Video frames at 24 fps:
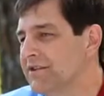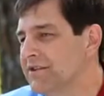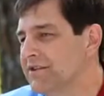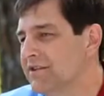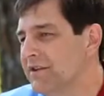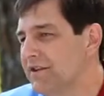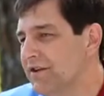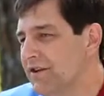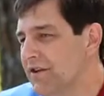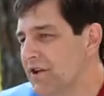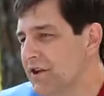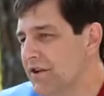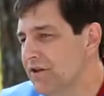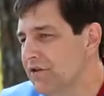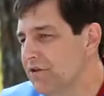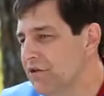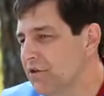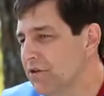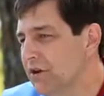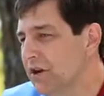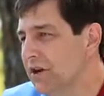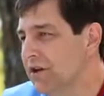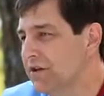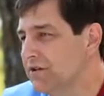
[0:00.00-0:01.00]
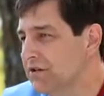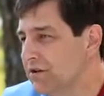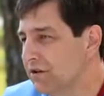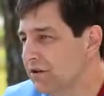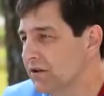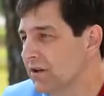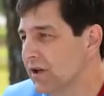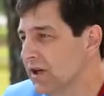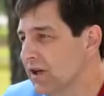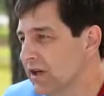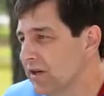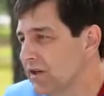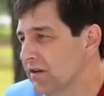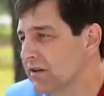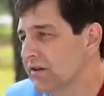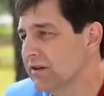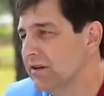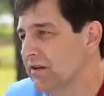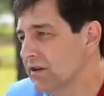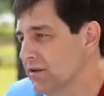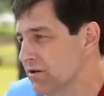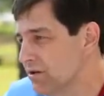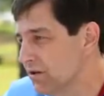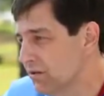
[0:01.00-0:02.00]
us doing it too late
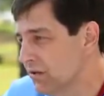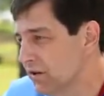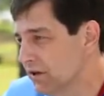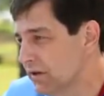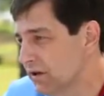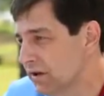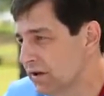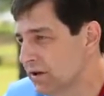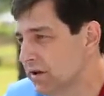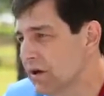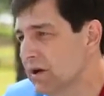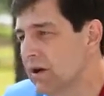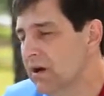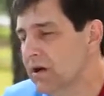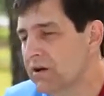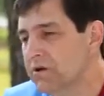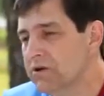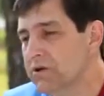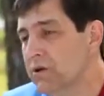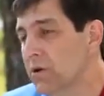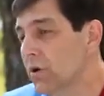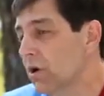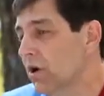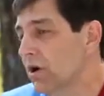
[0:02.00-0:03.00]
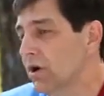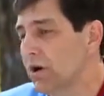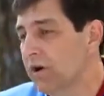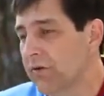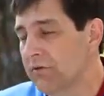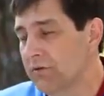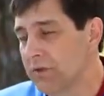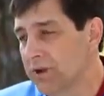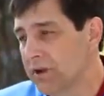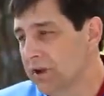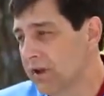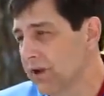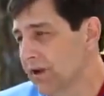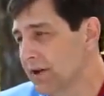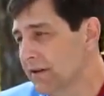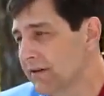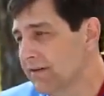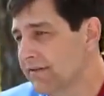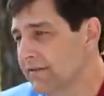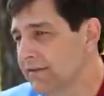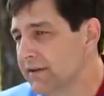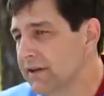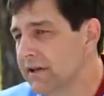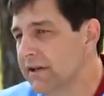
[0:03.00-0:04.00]
than too early. Too early,
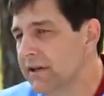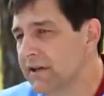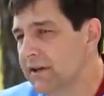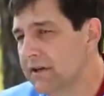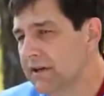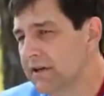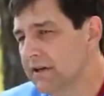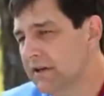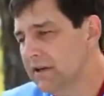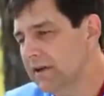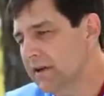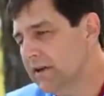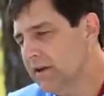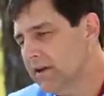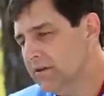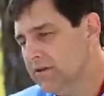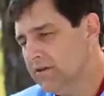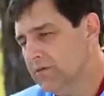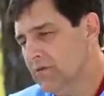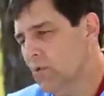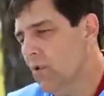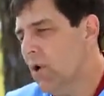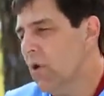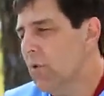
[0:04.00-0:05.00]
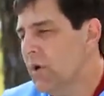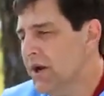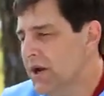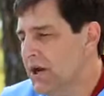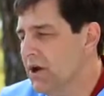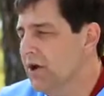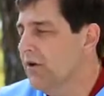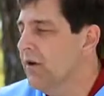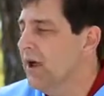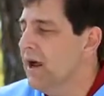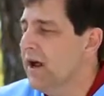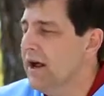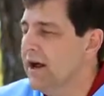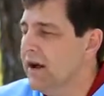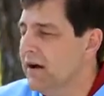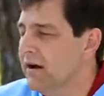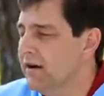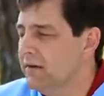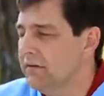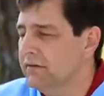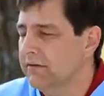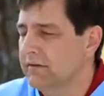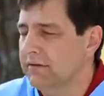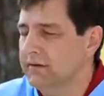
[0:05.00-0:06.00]
really, what we know
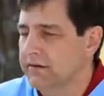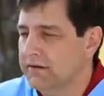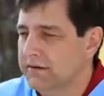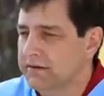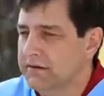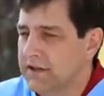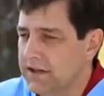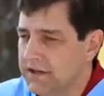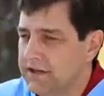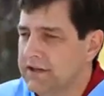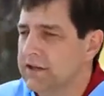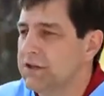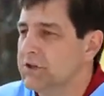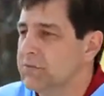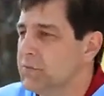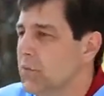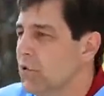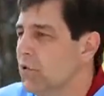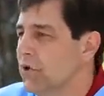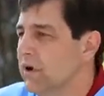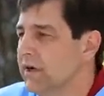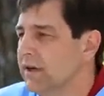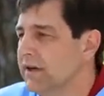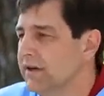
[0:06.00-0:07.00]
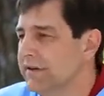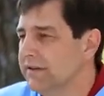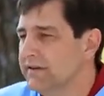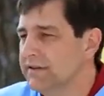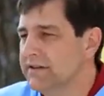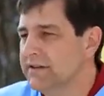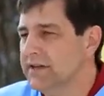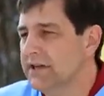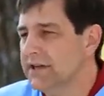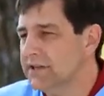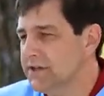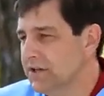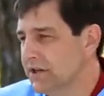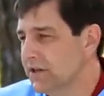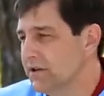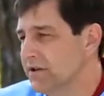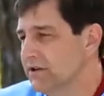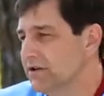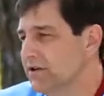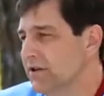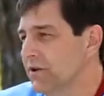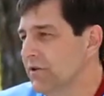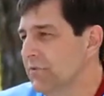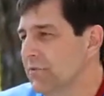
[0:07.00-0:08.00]
now at this point doesn't
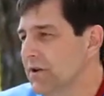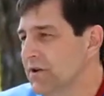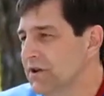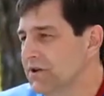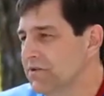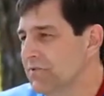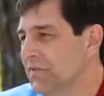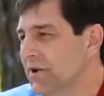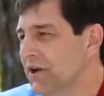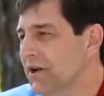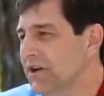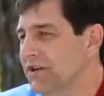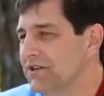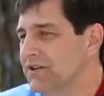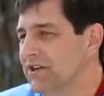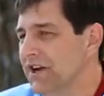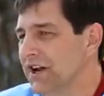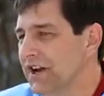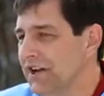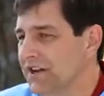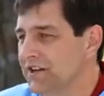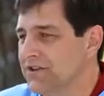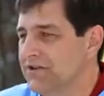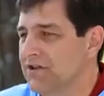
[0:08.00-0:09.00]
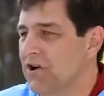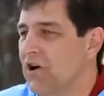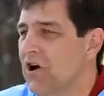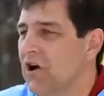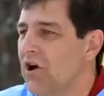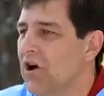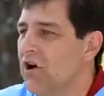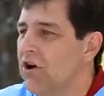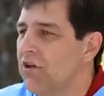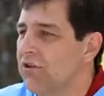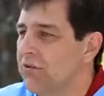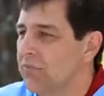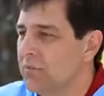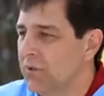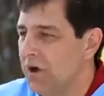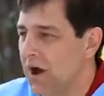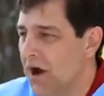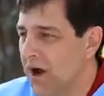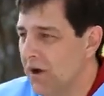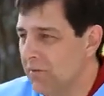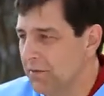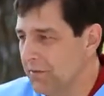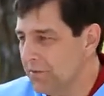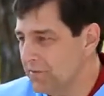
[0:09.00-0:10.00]
concern me as much as all the
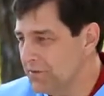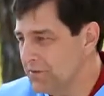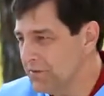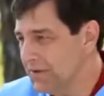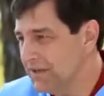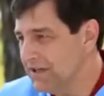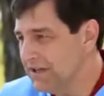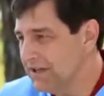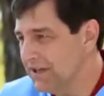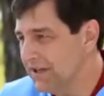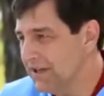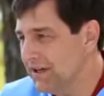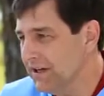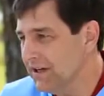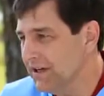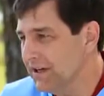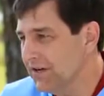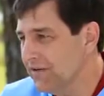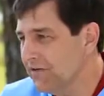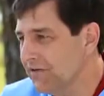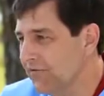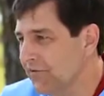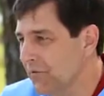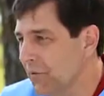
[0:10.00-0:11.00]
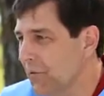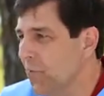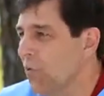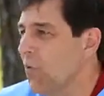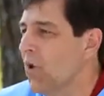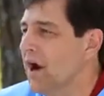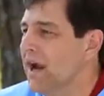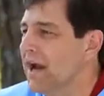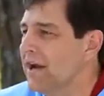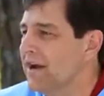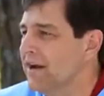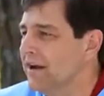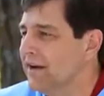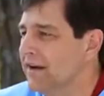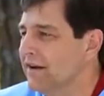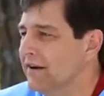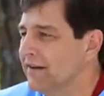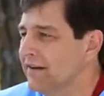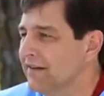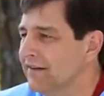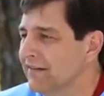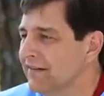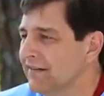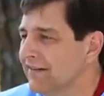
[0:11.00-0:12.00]
problems we see from
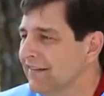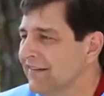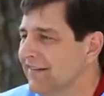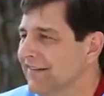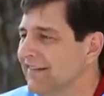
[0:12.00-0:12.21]
waiting,